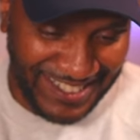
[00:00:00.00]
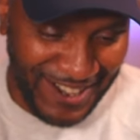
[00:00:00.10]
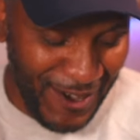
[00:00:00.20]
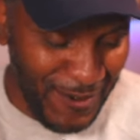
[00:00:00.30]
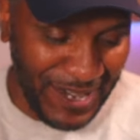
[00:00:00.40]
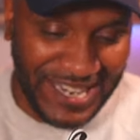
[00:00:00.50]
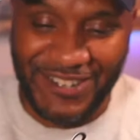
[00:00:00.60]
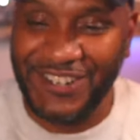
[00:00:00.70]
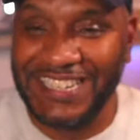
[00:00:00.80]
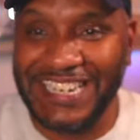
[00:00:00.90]
Oh my
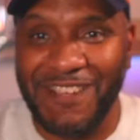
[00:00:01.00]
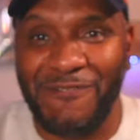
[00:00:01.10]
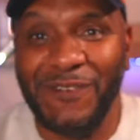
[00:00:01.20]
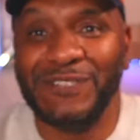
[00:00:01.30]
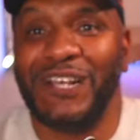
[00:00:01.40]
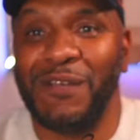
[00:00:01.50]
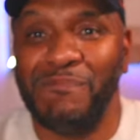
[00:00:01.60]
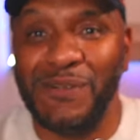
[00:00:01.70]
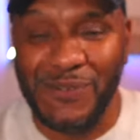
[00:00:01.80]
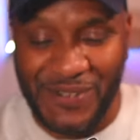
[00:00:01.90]
god, it feels like a
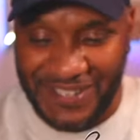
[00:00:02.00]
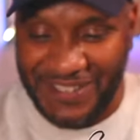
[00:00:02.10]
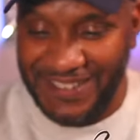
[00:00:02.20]
boot.